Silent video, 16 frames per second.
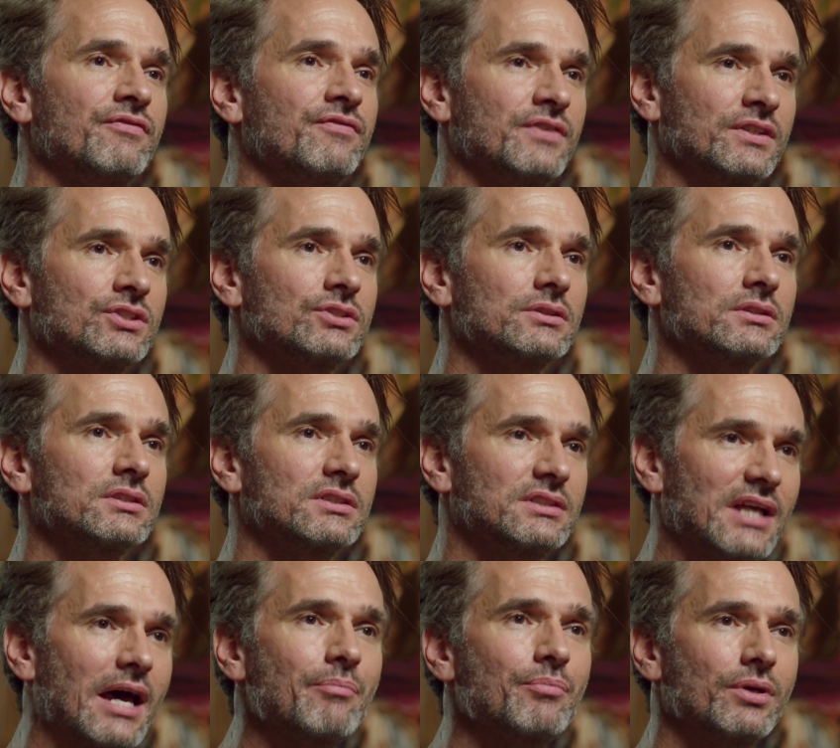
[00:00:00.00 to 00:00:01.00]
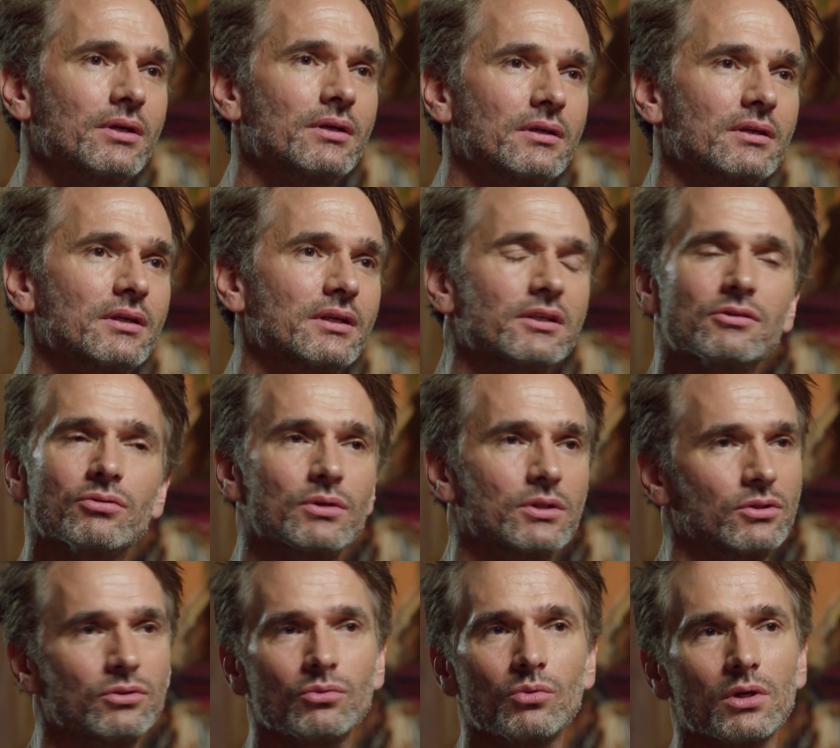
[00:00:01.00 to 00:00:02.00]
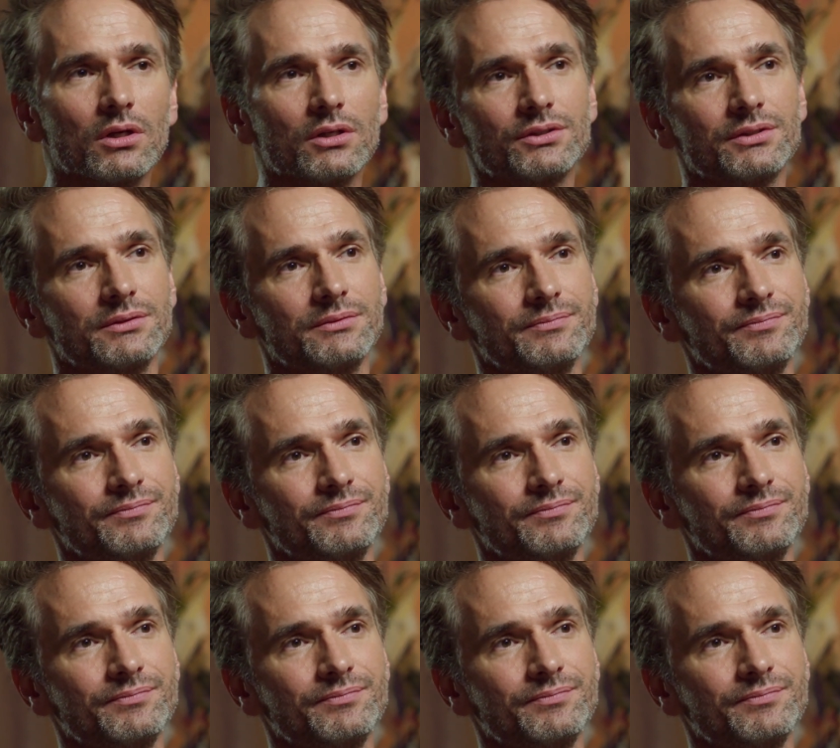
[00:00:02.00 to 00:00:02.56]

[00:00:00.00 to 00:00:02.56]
official step into a new world.